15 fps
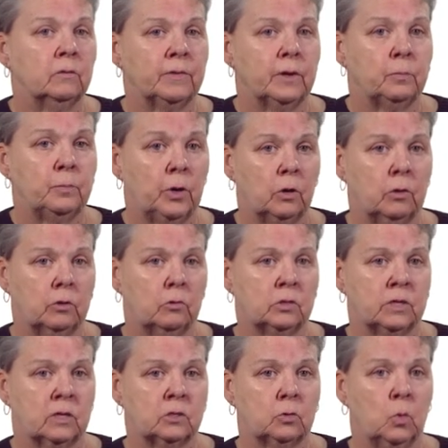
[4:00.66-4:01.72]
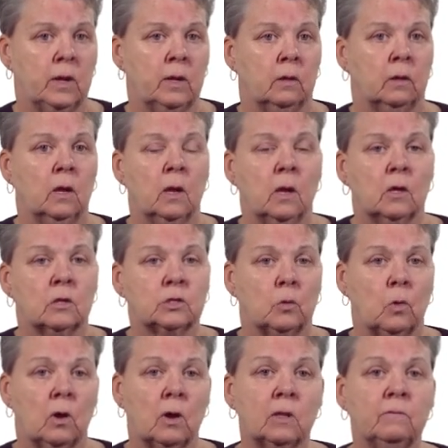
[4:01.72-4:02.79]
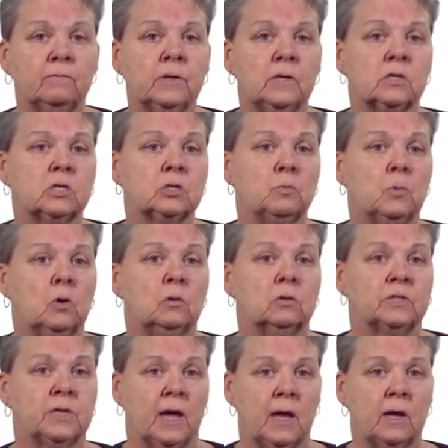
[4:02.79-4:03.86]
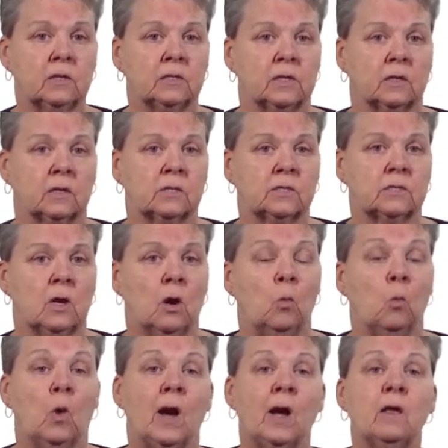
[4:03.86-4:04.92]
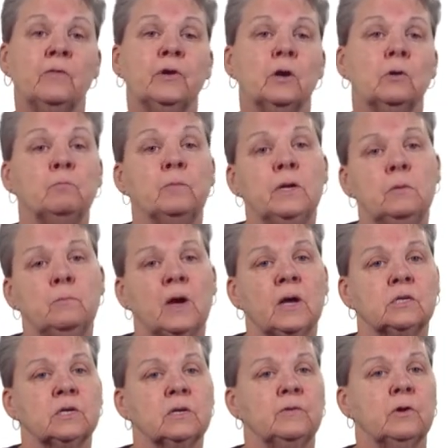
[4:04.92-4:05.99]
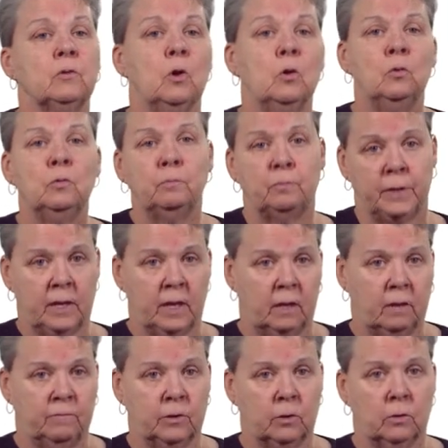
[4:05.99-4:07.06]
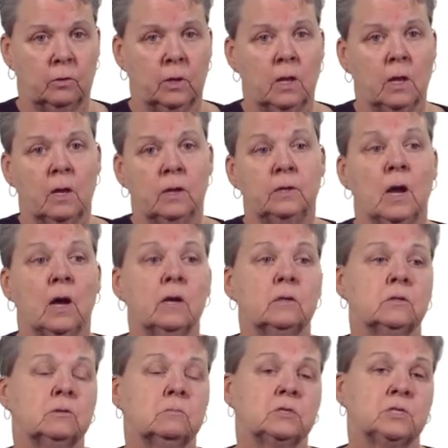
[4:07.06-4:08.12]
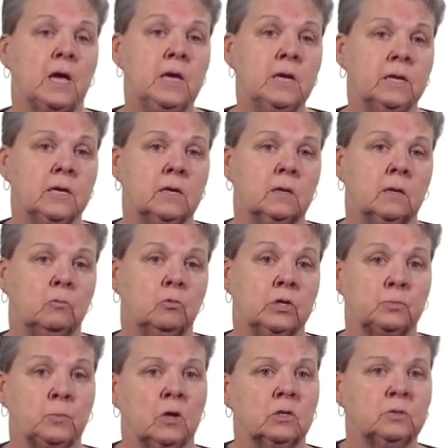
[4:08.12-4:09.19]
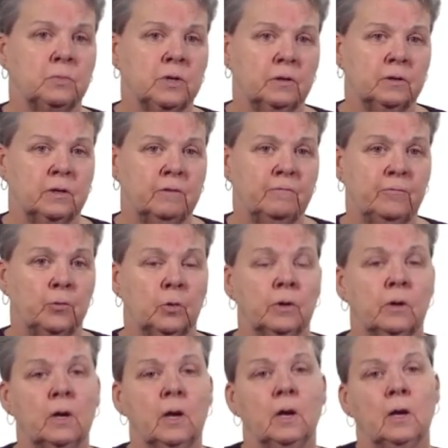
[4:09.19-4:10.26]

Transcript: their partners as well so all of these small tactics while they're minimizing their own behavior not taking responsibility for